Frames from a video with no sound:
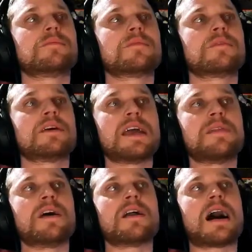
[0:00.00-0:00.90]
again,
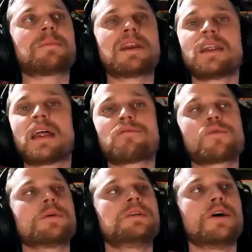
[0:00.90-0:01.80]
that I'm gonna let
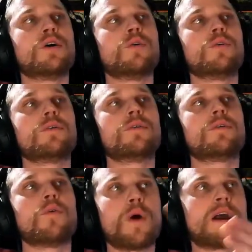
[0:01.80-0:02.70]
everyone know
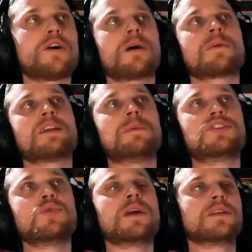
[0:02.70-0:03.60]
where I'm gonna be
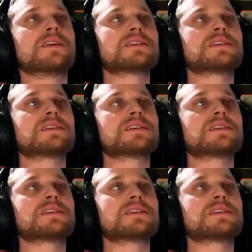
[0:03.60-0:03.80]
doing this.